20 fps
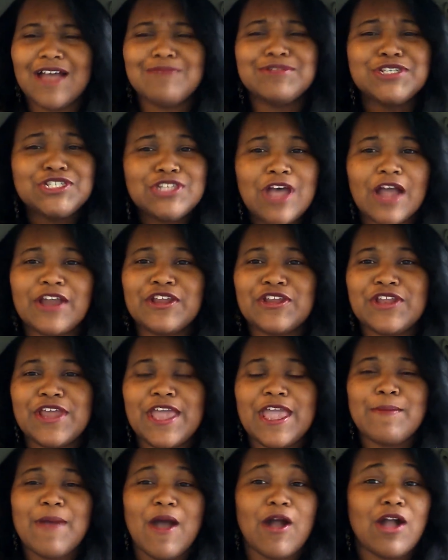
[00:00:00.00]
I'm just talking
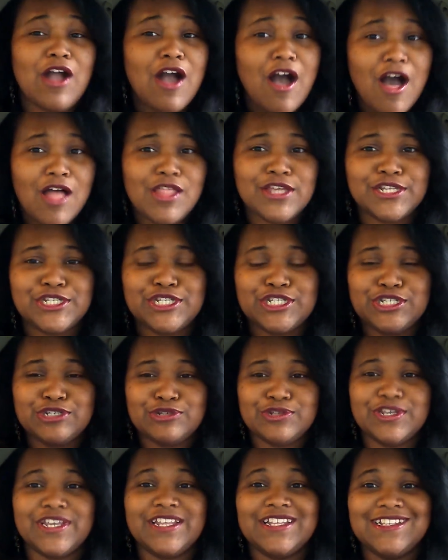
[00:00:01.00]
today about college
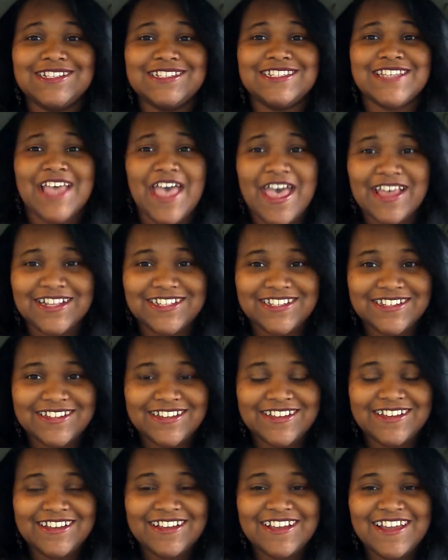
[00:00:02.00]
student debt
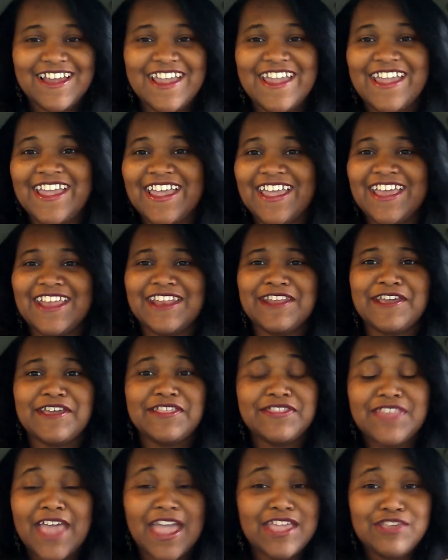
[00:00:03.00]
and
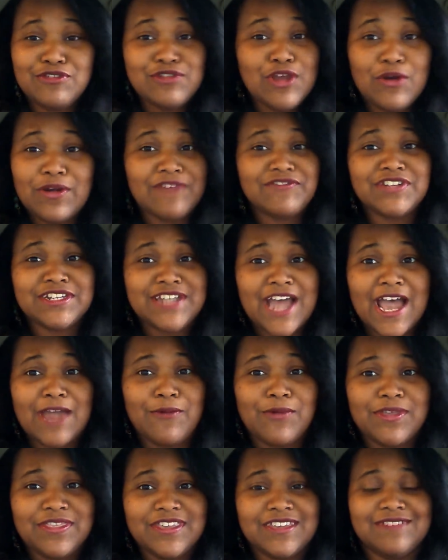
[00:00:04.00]
that you don't have to
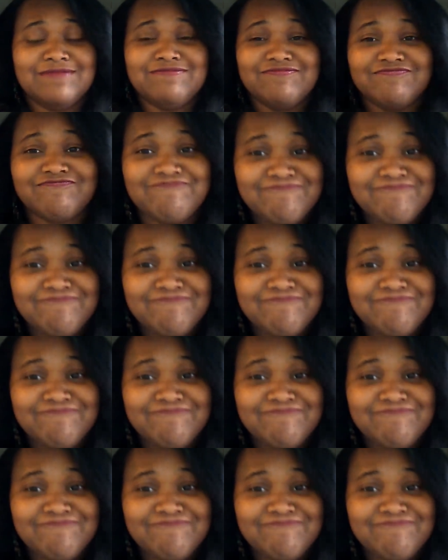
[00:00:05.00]
die with it.